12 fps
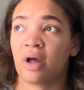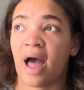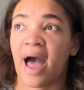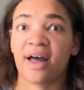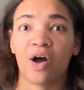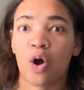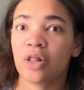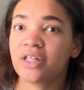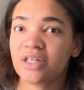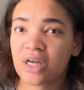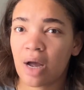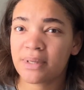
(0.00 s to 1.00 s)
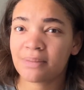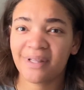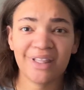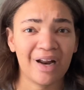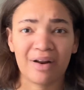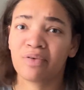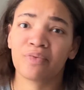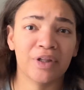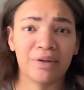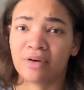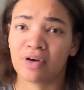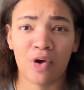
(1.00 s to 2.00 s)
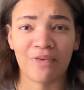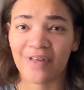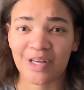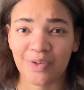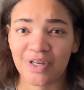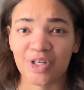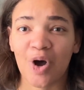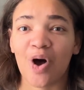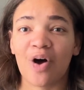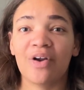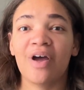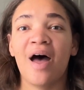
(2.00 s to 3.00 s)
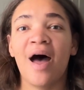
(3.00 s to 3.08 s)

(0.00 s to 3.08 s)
I call it the Thomas method. I don't really know if that's what it's called,